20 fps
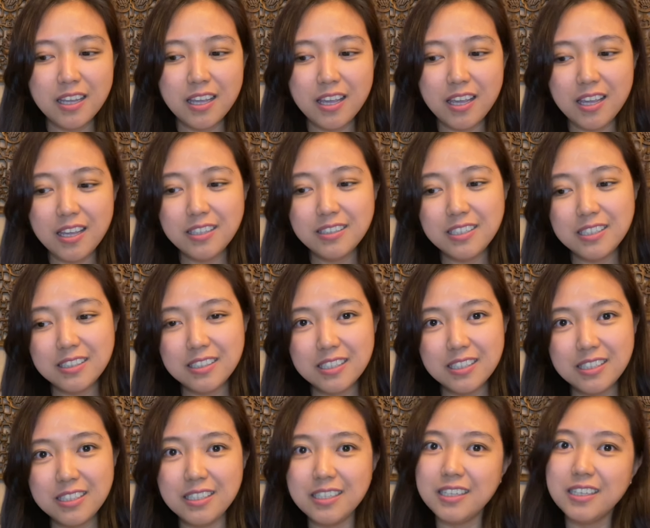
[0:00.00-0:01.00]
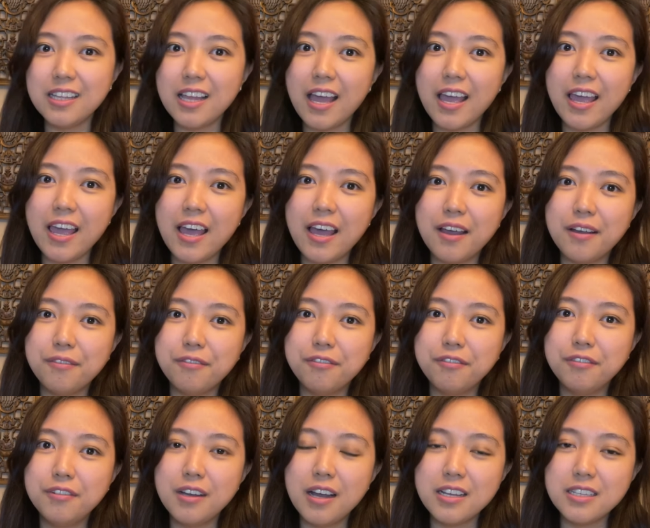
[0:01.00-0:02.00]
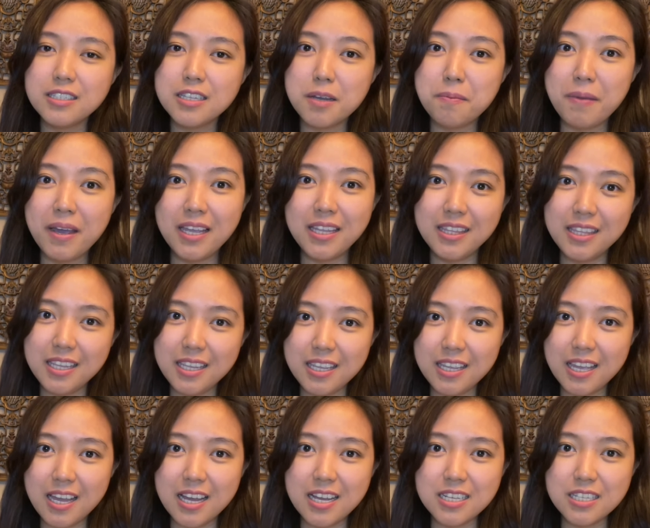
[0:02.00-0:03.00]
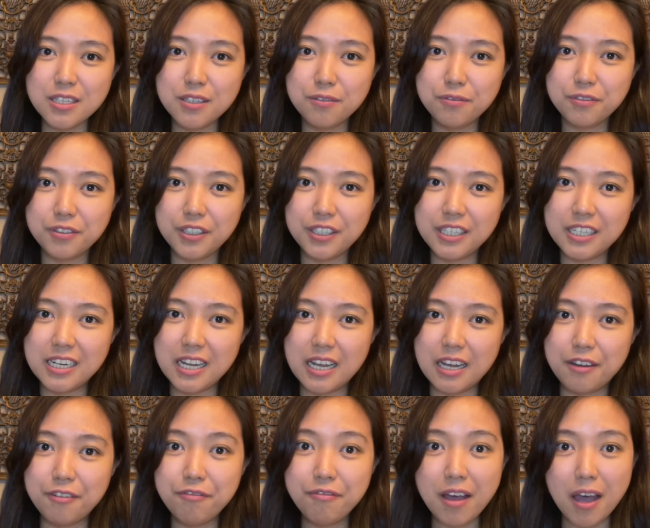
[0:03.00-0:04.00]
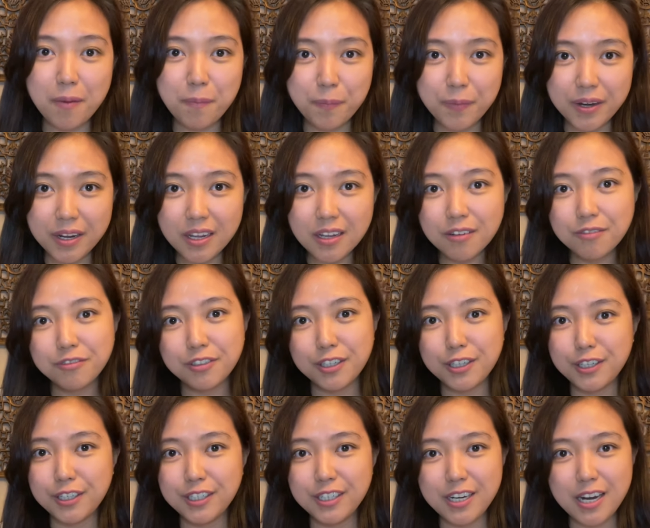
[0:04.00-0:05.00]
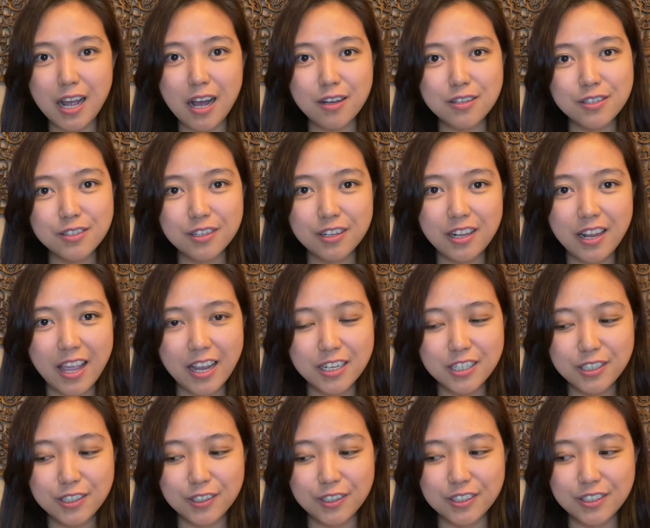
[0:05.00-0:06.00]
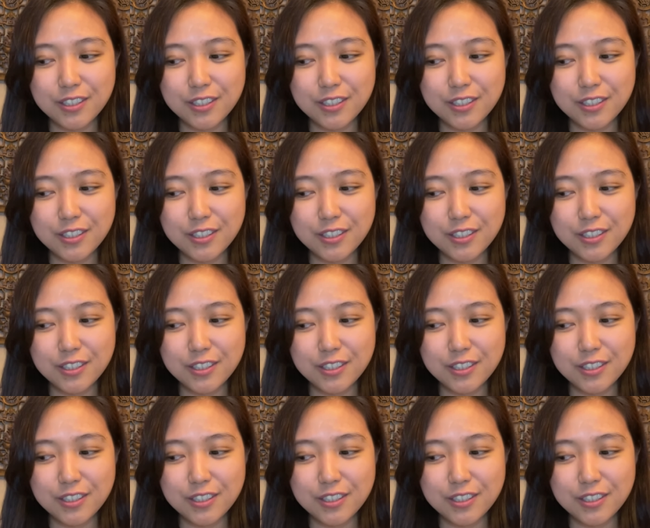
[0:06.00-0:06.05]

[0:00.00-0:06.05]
"Hey, Tita Tin, I have some ideas for the fabric for your treehouse collection."